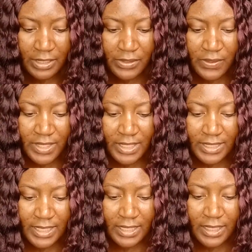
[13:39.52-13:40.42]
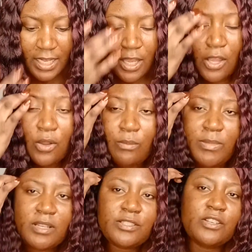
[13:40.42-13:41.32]
you can get a whole
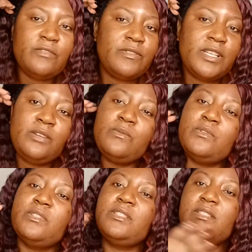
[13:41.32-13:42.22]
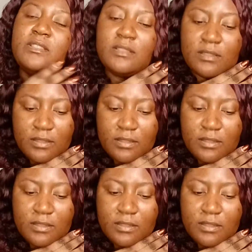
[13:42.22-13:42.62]
bunch of rewards.